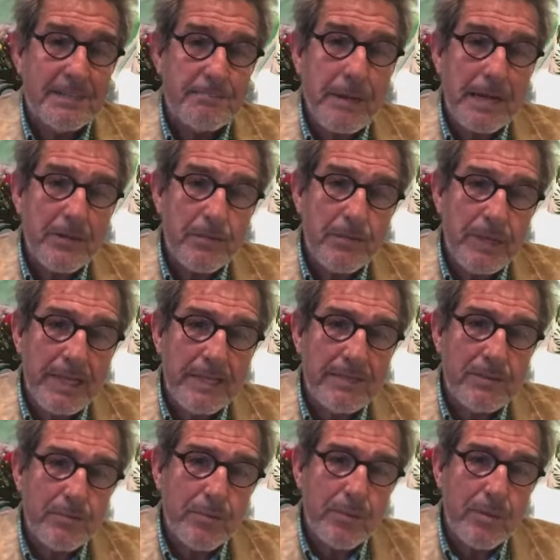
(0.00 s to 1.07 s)
spent
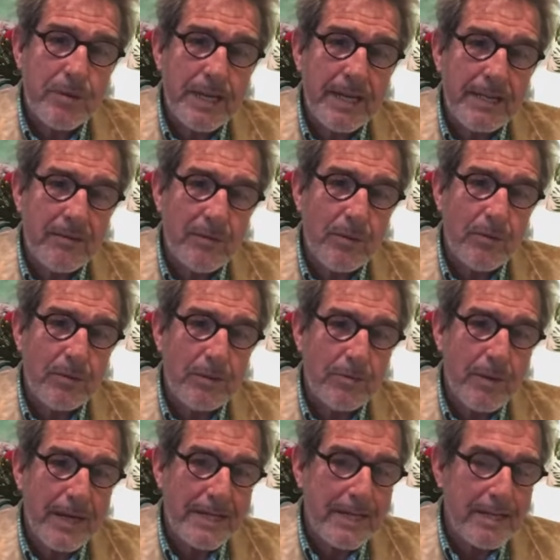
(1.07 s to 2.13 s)
weeks walking all
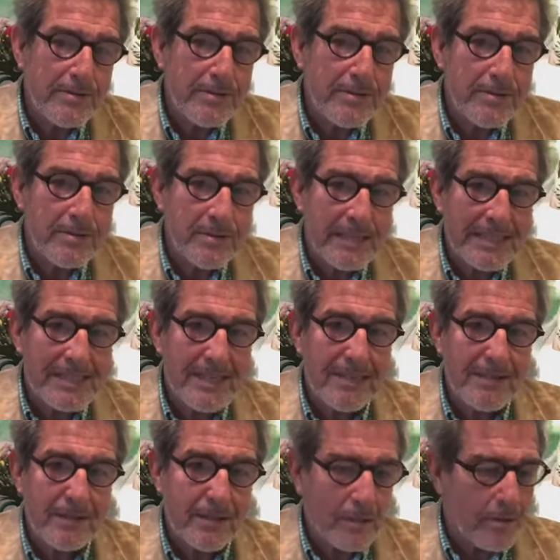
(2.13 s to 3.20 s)
the way down to
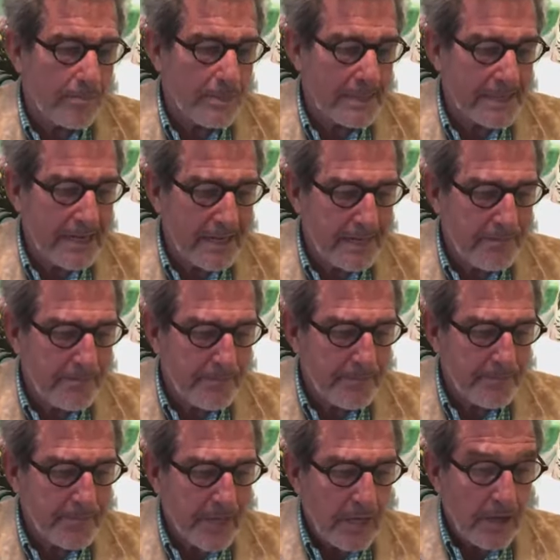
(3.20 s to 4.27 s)
Santo de Compostela
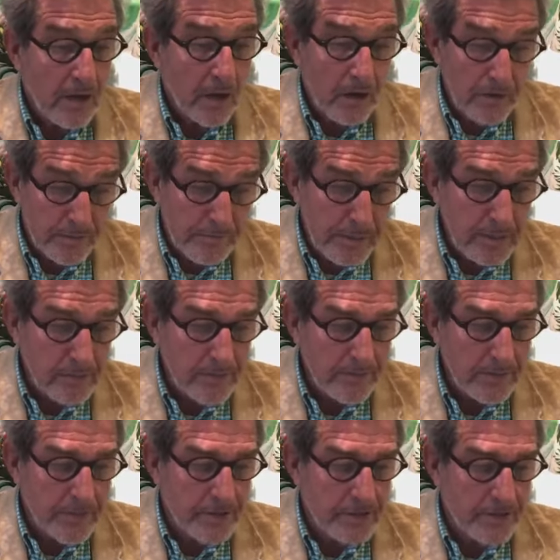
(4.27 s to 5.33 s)
on a
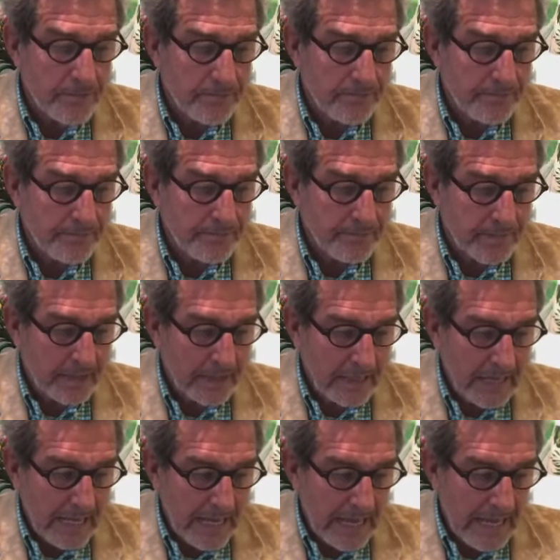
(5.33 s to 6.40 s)
pilgrimage.
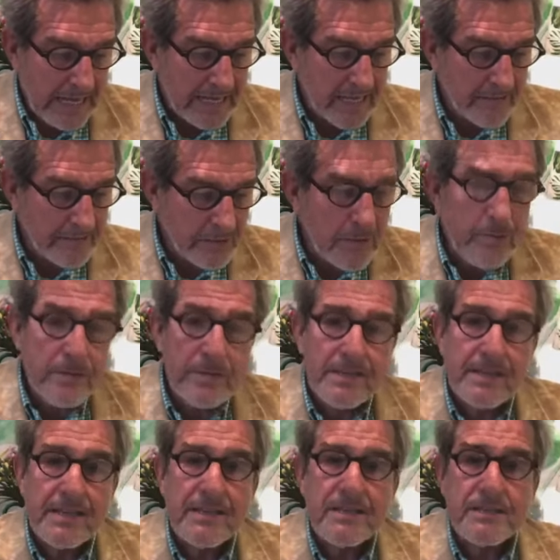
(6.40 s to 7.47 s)
And I've
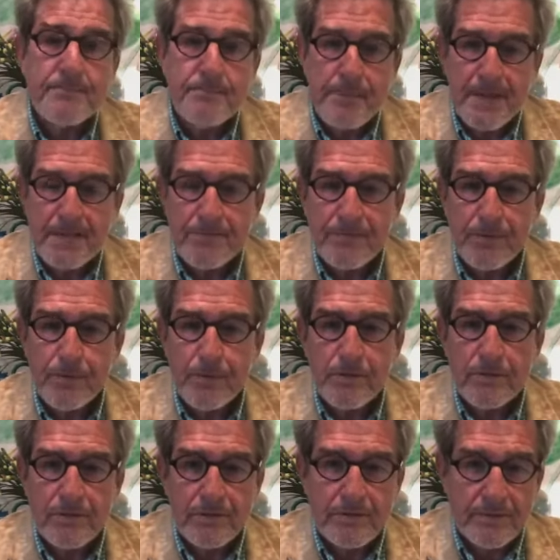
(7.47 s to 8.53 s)
used this
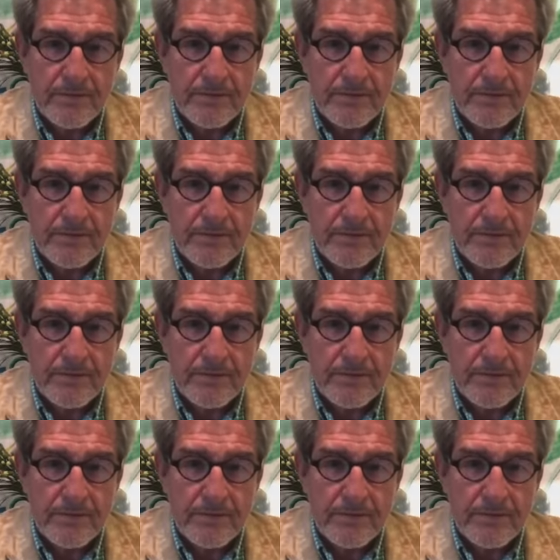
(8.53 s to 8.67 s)
metaphor